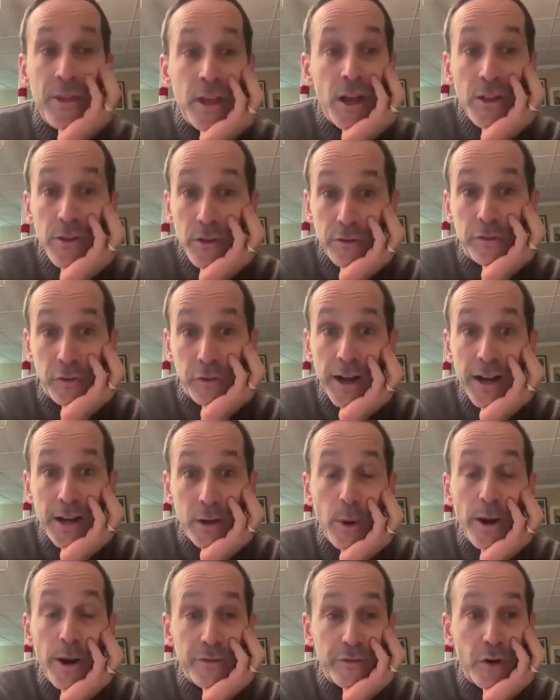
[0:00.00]
And the other,
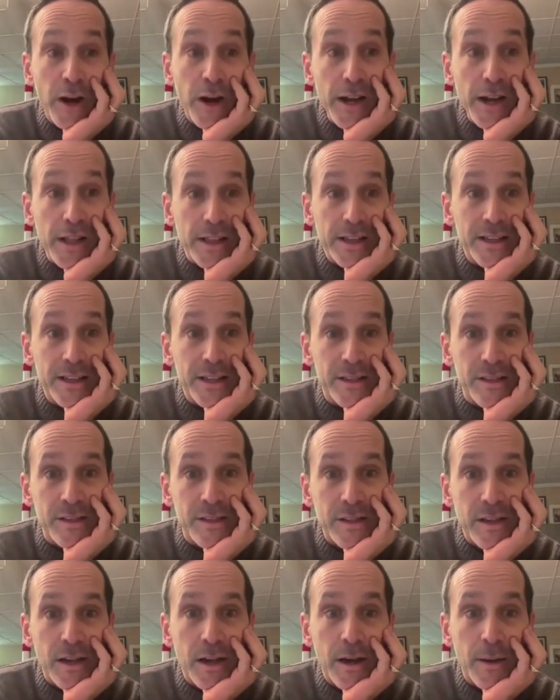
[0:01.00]
quite frankly,
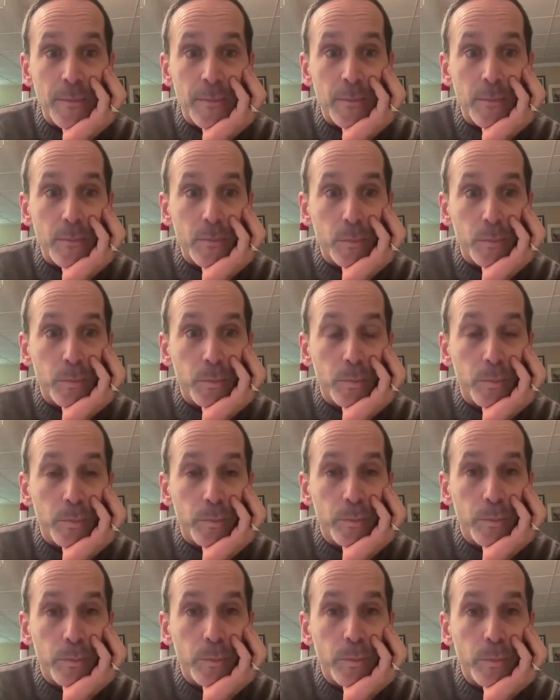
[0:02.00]
is
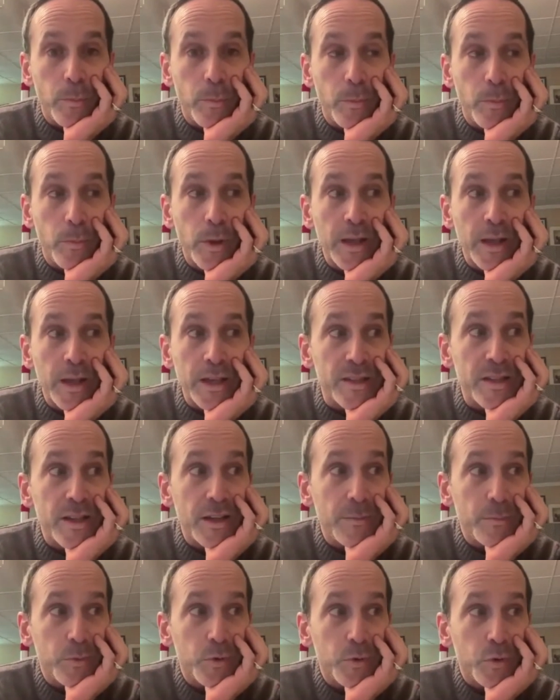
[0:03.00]

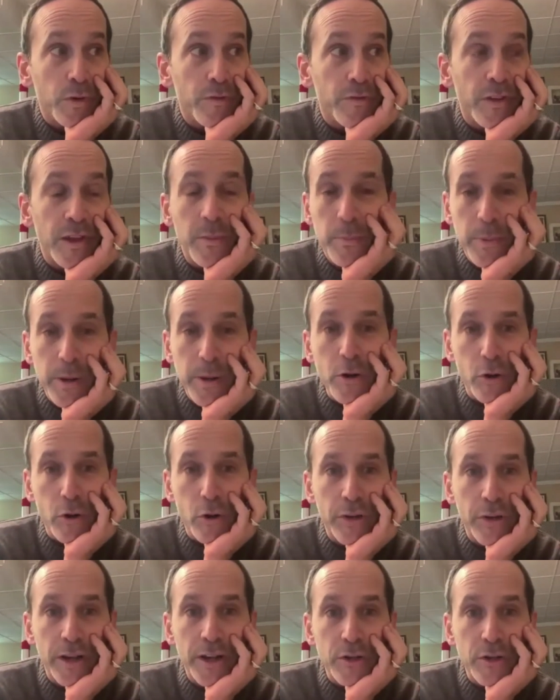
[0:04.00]
the sort of
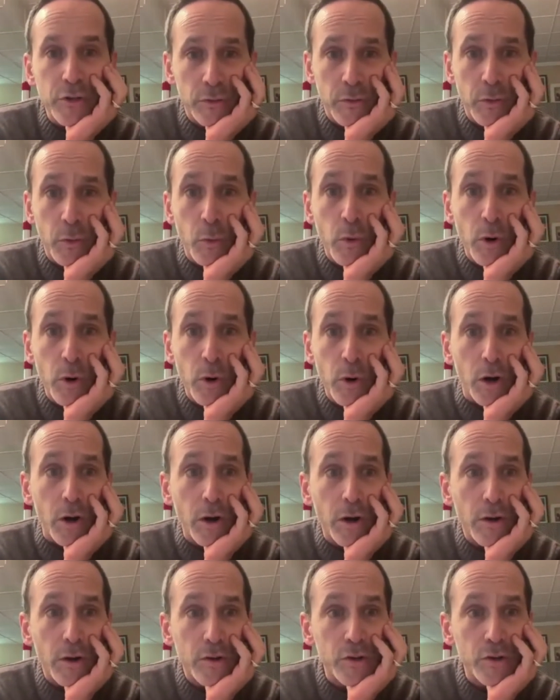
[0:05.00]
empirical nature of the
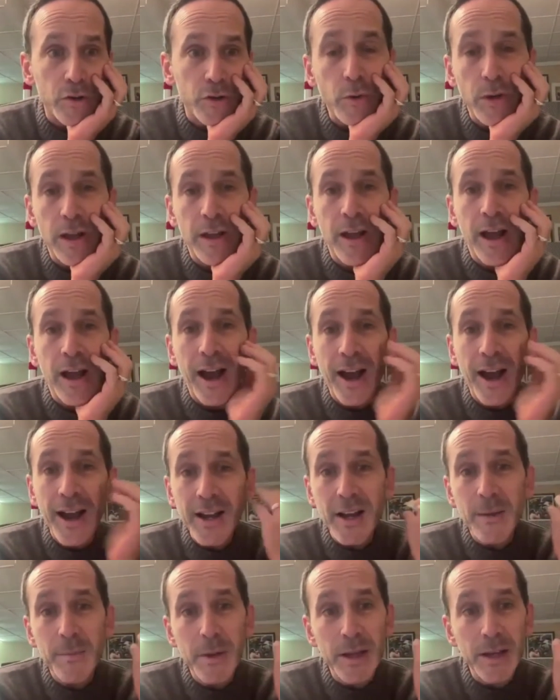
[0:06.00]
work. So I
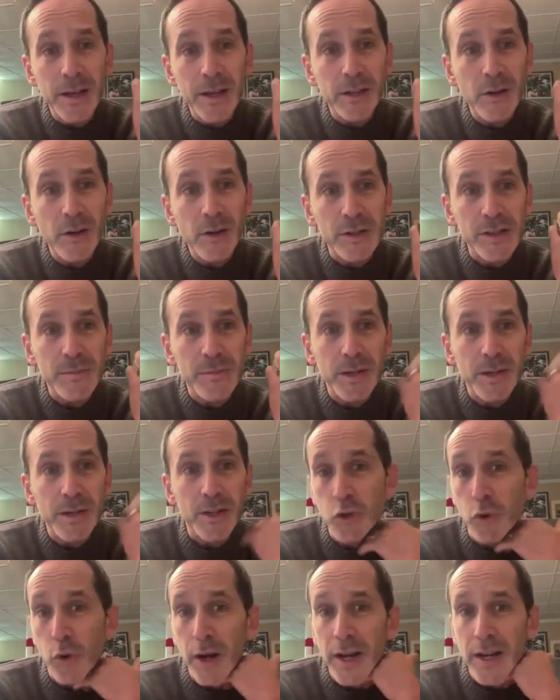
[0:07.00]
come in, as somebody
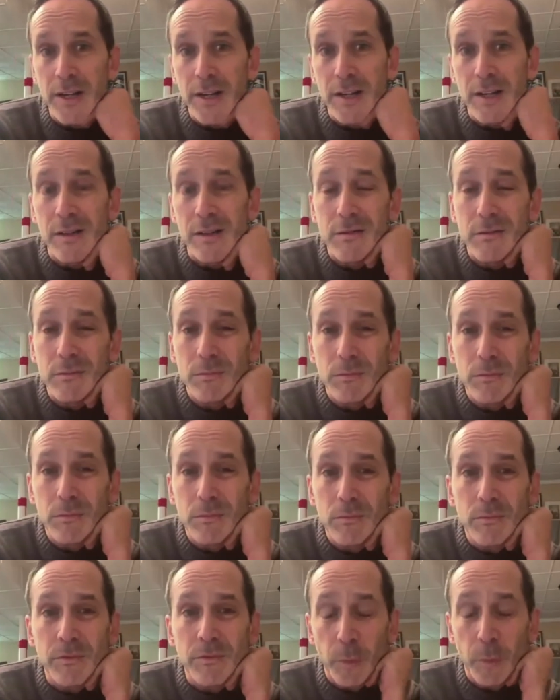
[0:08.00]
trained
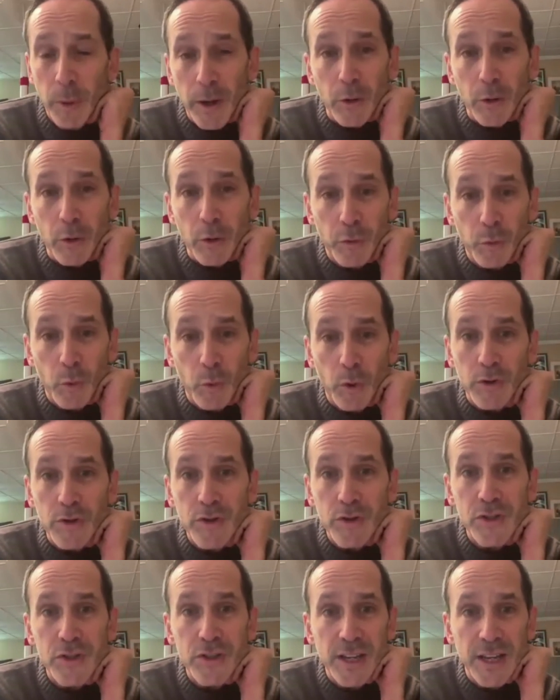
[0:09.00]
for better or for
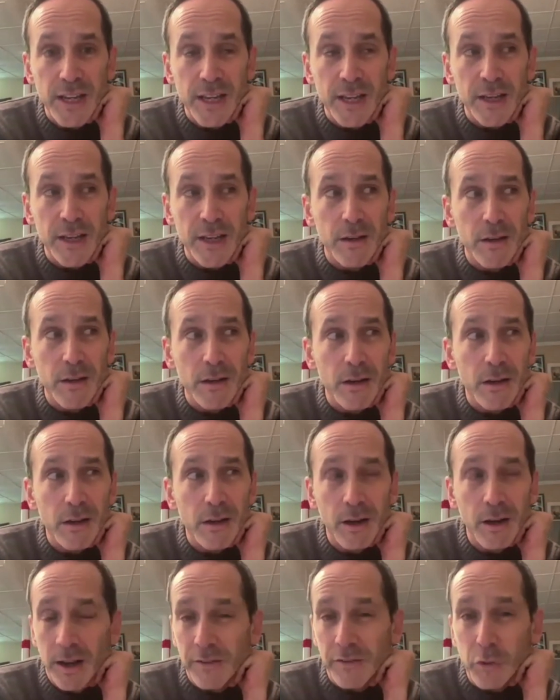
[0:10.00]
worse in
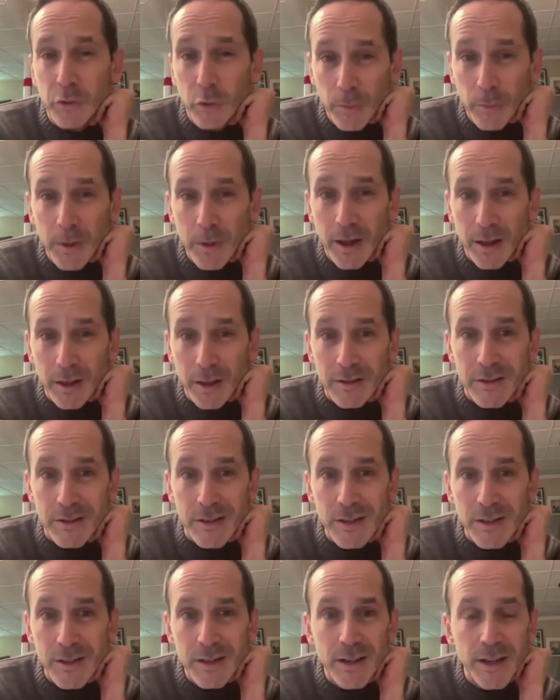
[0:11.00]
kind of
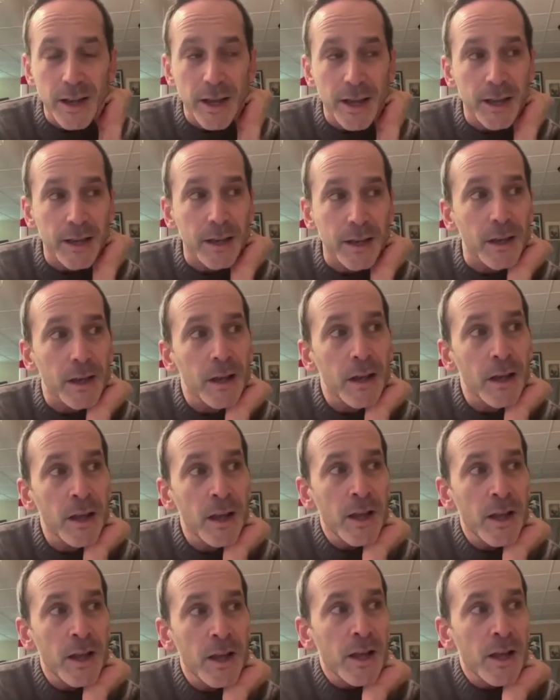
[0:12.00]
criminology and